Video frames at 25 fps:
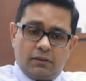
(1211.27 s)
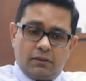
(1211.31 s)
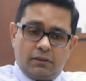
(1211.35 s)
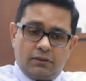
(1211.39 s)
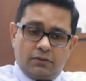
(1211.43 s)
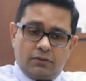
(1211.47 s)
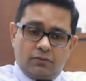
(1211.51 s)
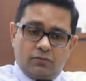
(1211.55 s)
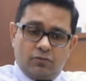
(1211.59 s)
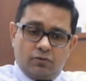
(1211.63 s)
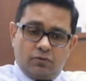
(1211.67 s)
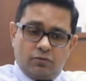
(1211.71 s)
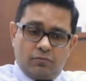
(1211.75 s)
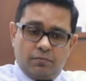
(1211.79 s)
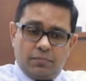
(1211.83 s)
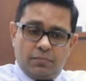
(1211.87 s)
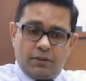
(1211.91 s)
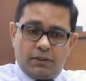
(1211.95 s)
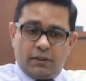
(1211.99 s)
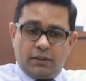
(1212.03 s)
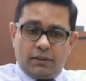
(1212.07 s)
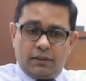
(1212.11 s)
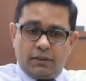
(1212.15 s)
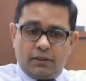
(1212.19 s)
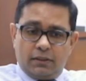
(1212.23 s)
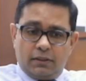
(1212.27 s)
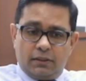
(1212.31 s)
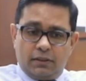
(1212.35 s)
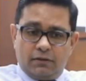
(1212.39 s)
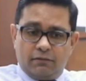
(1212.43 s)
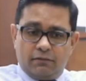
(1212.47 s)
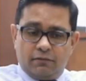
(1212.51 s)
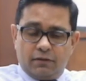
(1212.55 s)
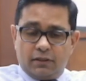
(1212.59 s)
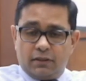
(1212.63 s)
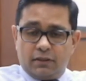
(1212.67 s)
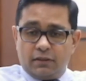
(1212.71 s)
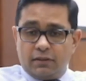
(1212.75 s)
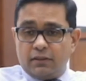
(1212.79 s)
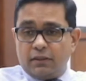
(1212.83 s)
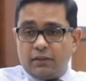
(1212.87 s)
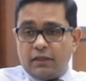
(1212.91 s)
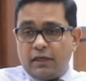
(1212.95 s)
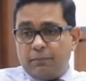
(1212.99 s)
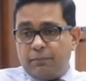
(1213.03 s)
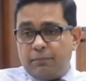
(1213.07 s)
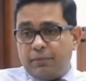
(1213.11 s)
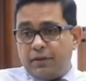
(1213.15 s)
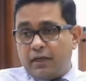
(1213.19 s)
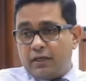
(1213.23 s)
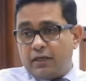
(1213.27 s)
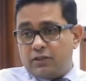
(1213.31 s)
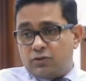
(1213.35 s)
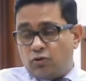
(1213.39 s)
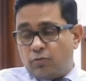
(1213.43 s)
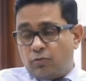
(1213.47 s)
it could be even APIs,